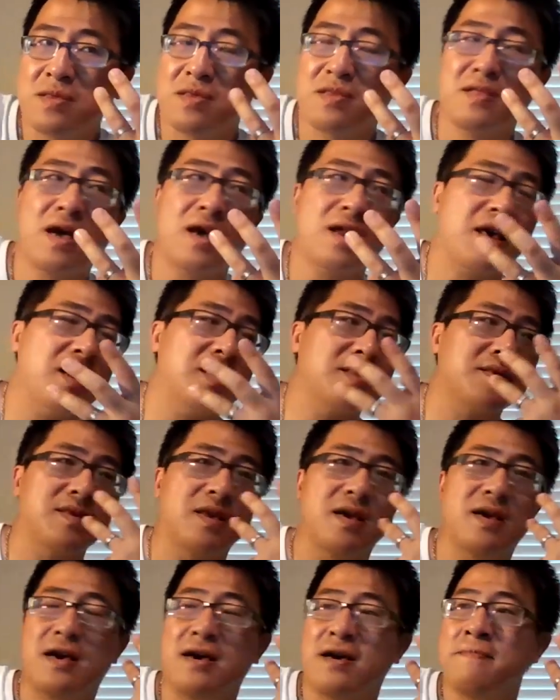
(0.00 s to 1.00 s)
not as
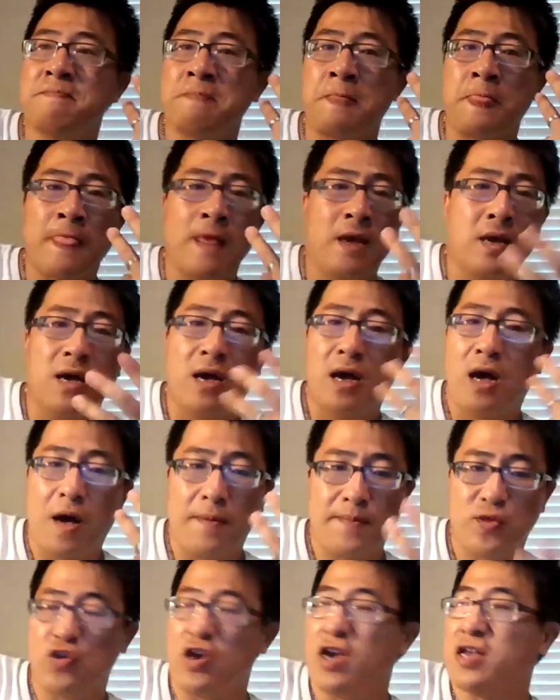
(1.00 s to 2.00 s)

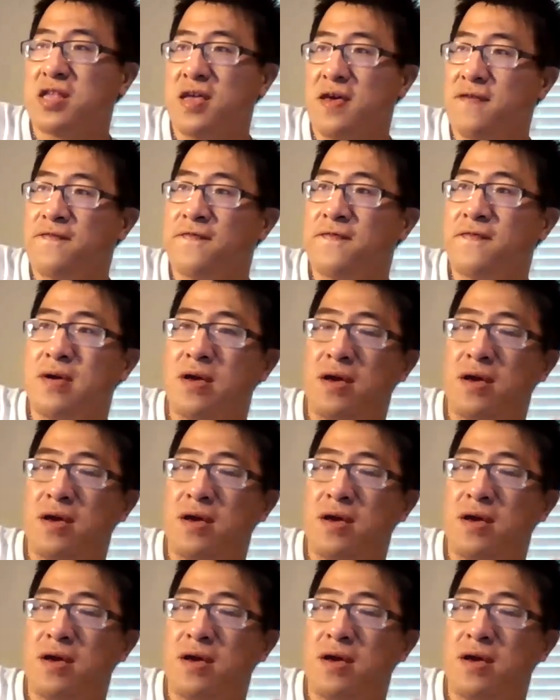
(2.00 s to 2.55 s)
objective